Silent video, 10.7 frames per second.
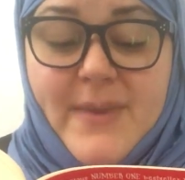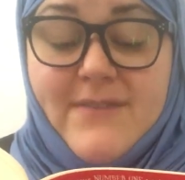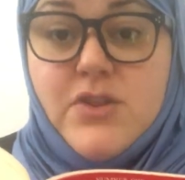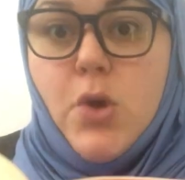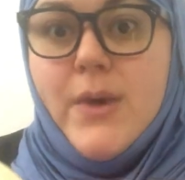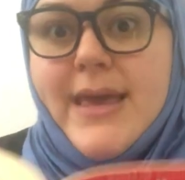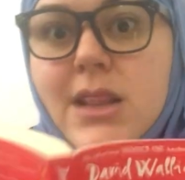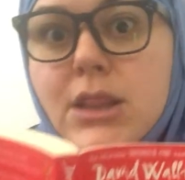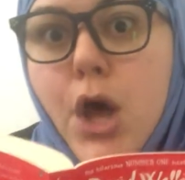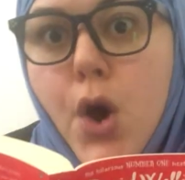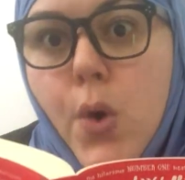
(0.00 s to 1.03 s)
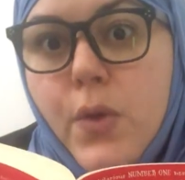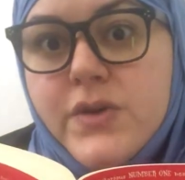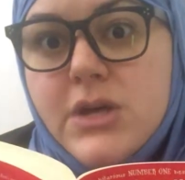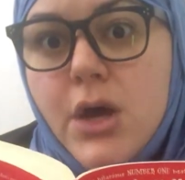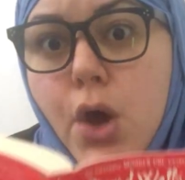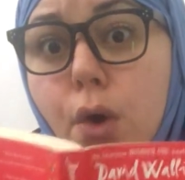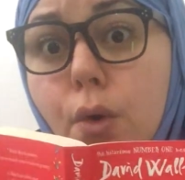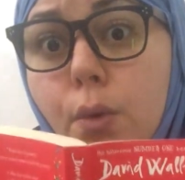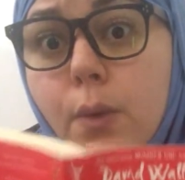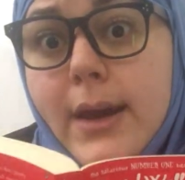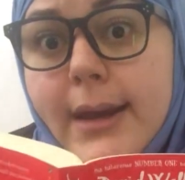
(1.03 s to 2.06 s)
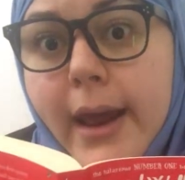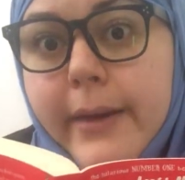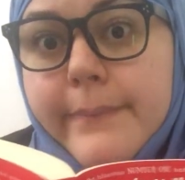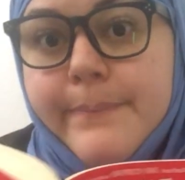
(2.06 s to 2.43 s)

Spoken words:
even though he loathed reading.